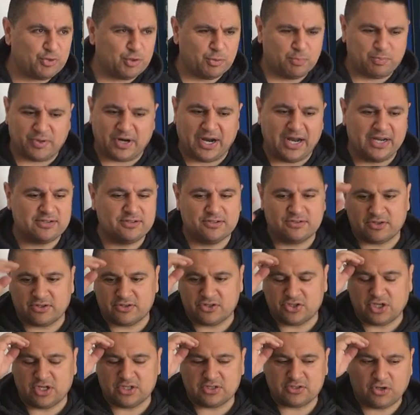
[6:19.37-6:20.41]
the prices are
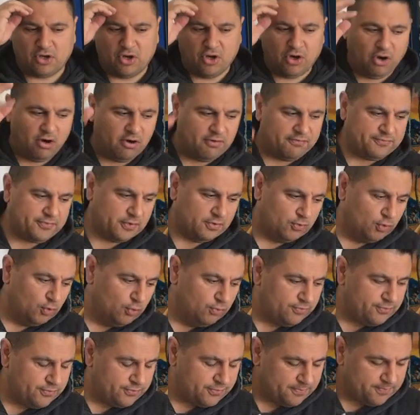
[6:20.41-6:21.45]
just off the
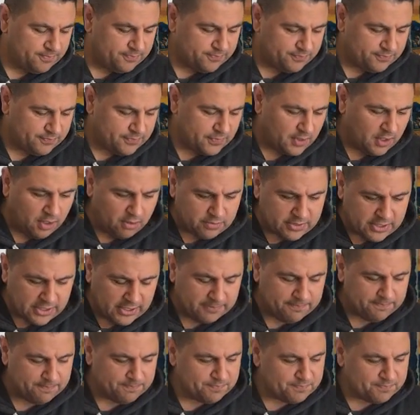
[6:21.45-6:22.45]
roof. Okay.